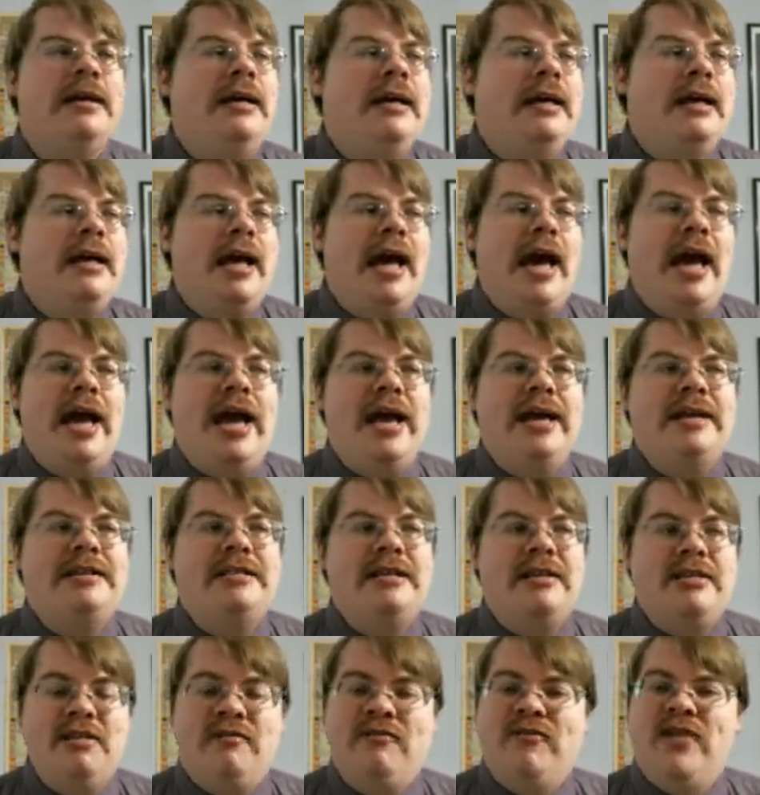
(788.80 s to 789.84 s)
And
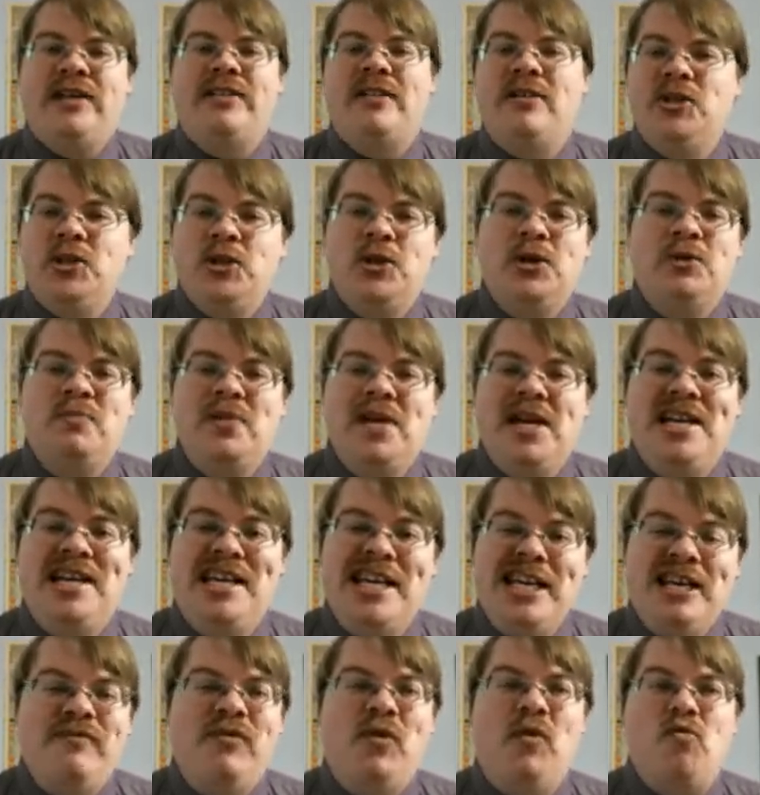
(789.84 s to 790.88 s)
the fact that you can be an
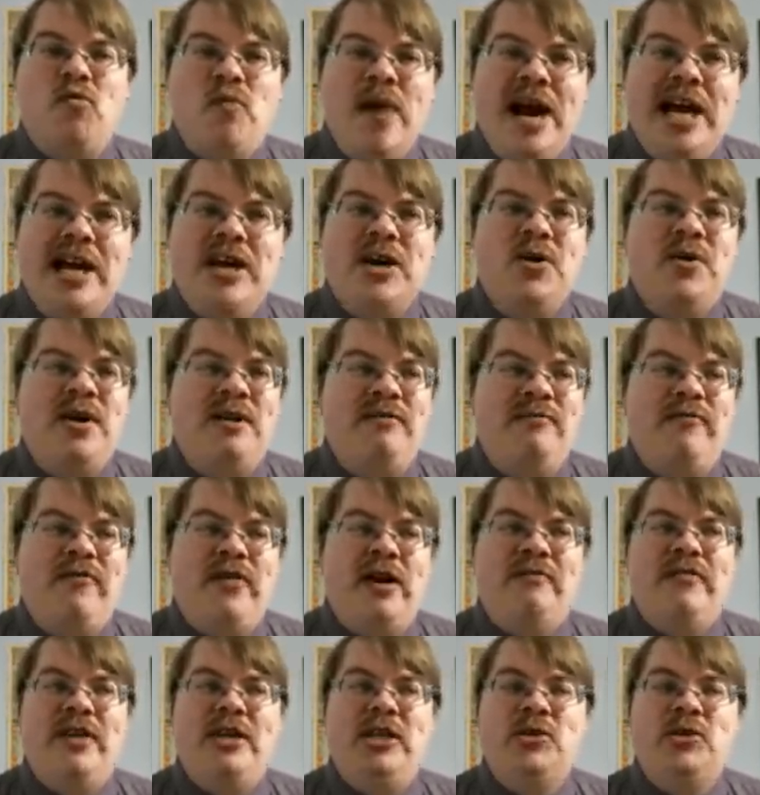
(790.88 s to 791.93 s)
evil raider and eventually